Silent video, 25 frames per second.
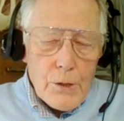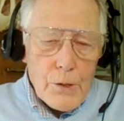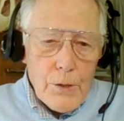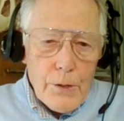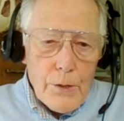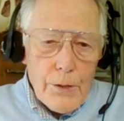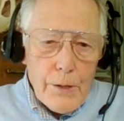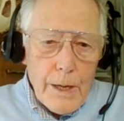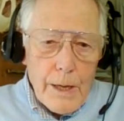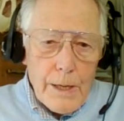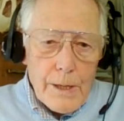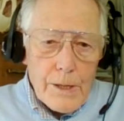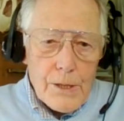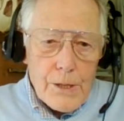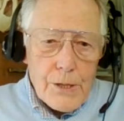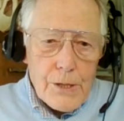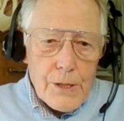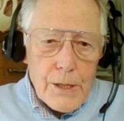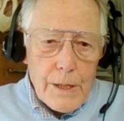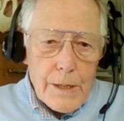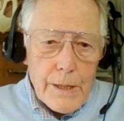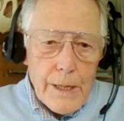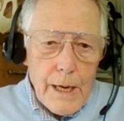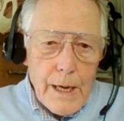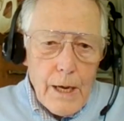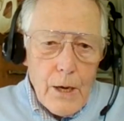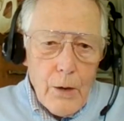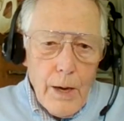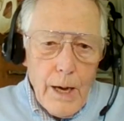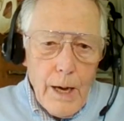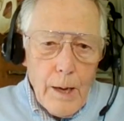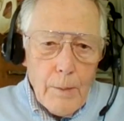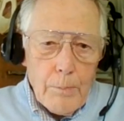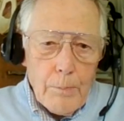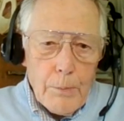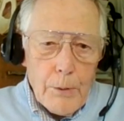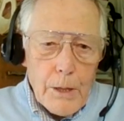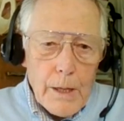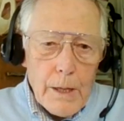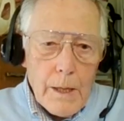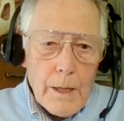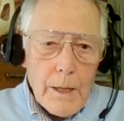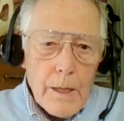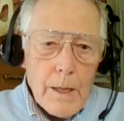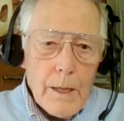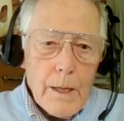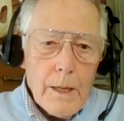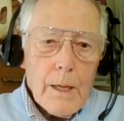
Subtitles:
that I see now happening.